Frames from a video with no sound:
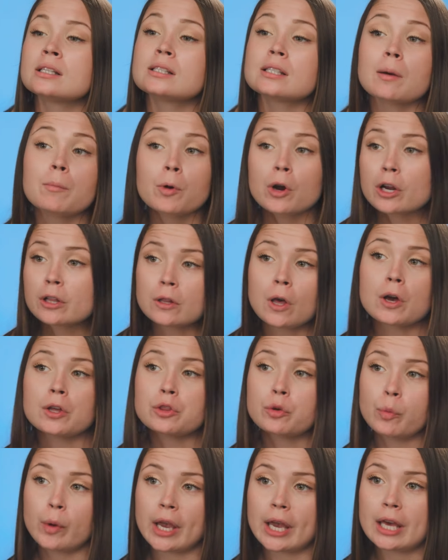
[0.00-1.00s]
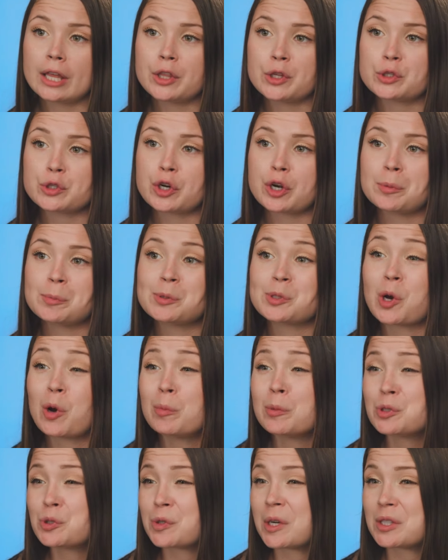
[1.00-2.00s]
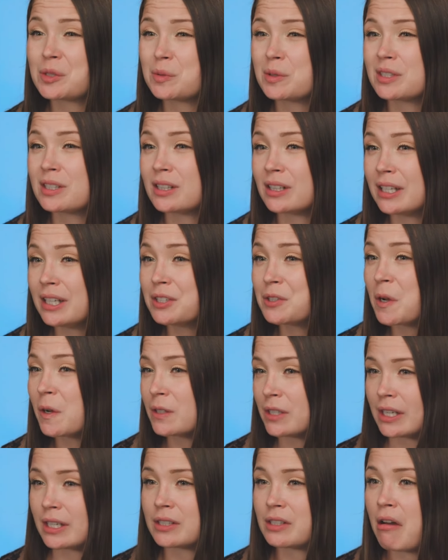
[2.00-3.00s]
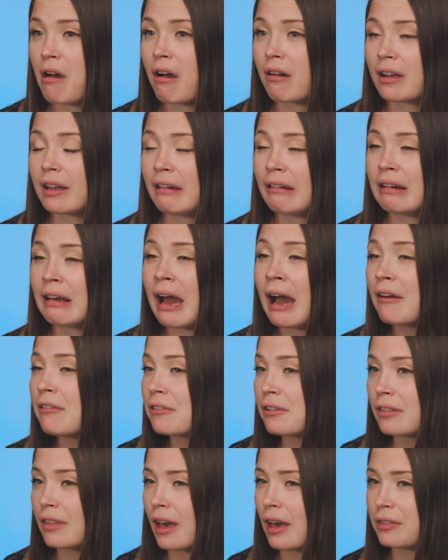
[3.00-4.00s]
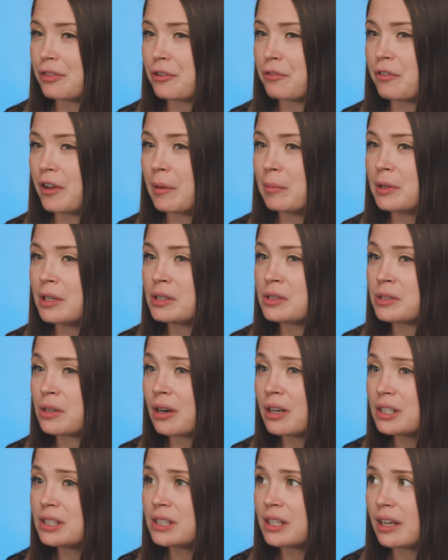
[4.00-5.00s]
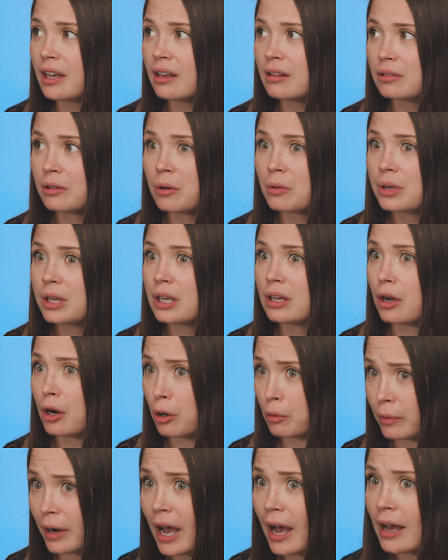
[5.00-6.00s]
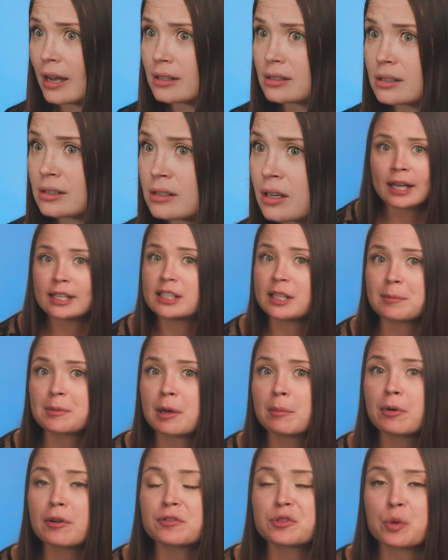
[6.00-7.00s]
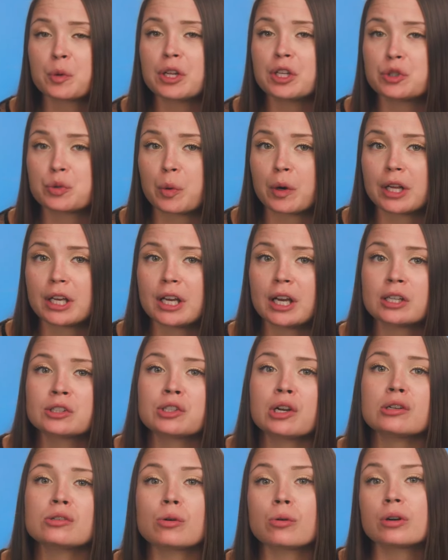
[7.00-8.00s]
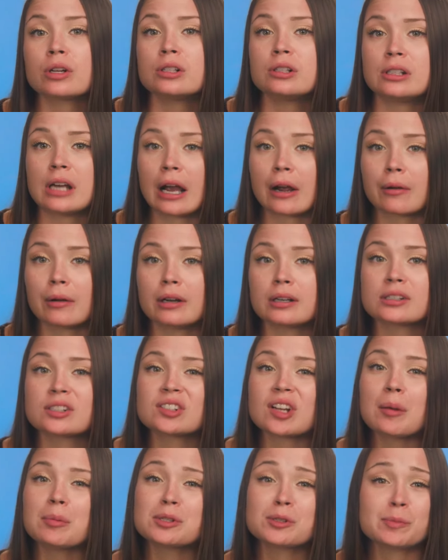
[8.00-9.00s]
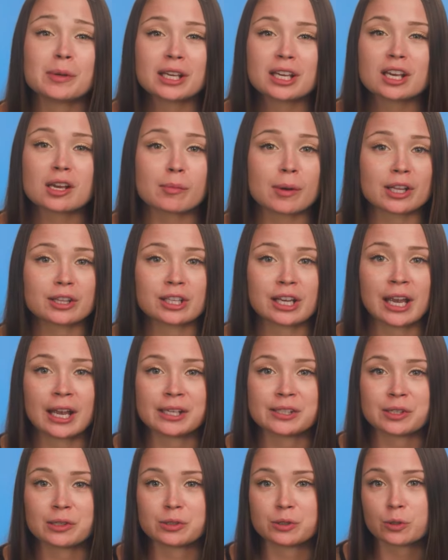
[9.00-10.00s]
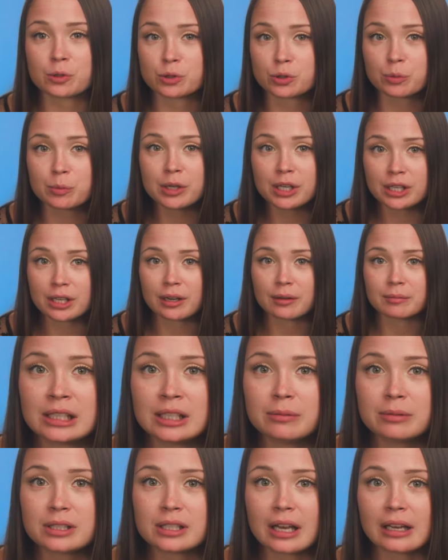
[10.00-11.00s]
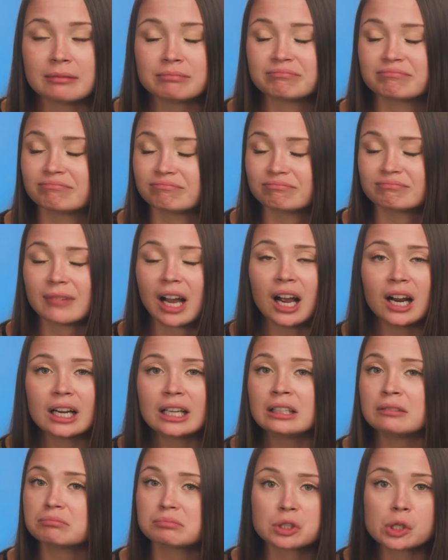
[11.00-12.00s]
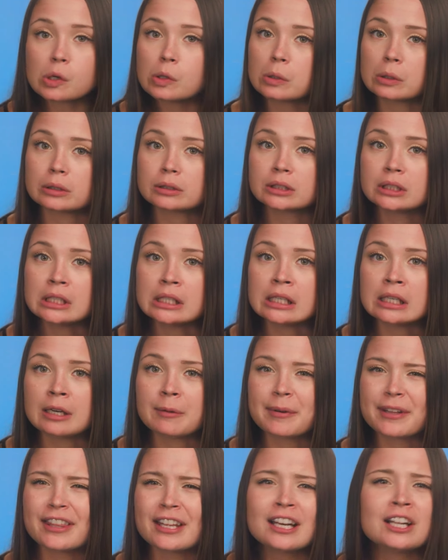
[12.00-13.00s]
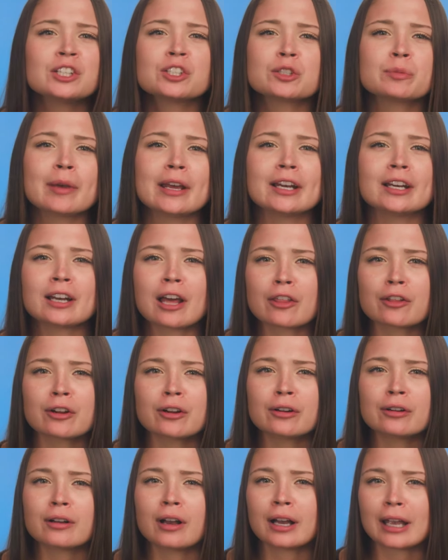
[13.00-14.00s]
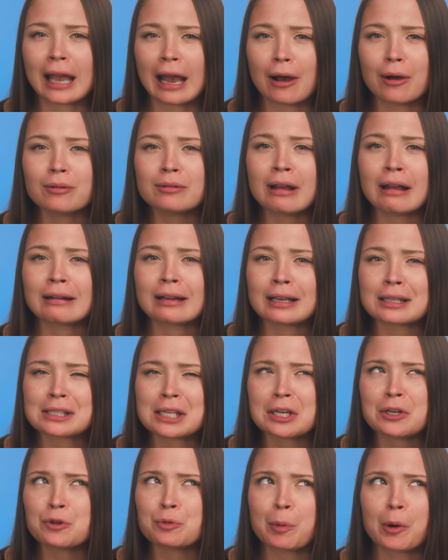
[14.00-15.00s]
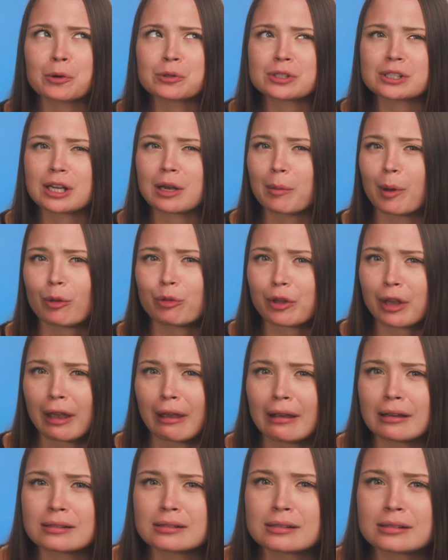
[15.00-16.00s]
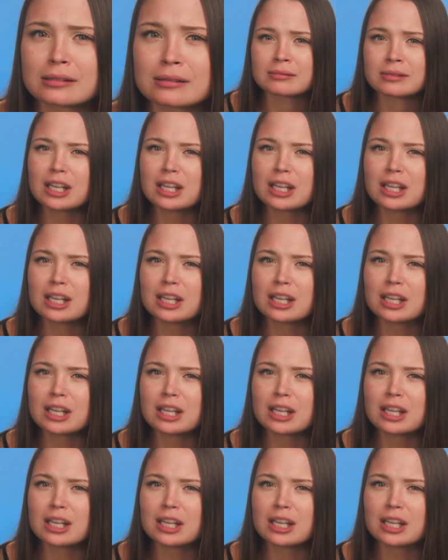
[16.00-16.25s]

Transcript: Somewhere along Along the way, the Durham's home address was leaked on TikTok, and after that, the family started to get low key harassed. In September of 2020, a judge ordered Zachary to stop speaking about the case on social media. He was like, all right, cool. But then he just made another account and continued posting about the case.